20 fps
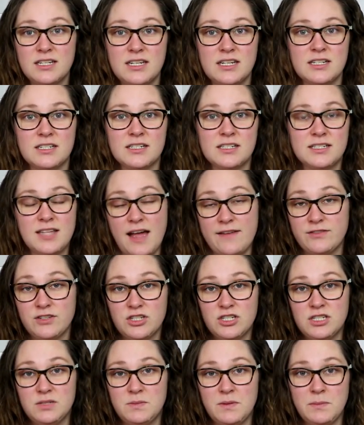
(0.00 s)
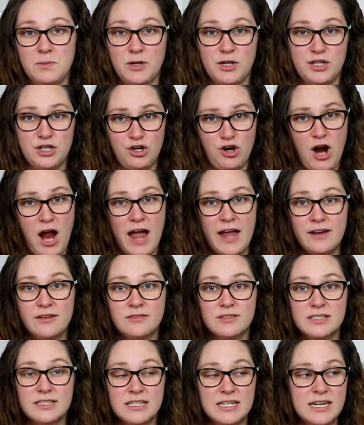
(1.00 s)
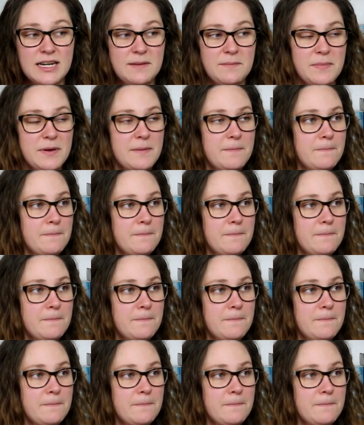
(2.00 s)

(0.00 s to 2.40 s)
years after she's been put into cryo sleep,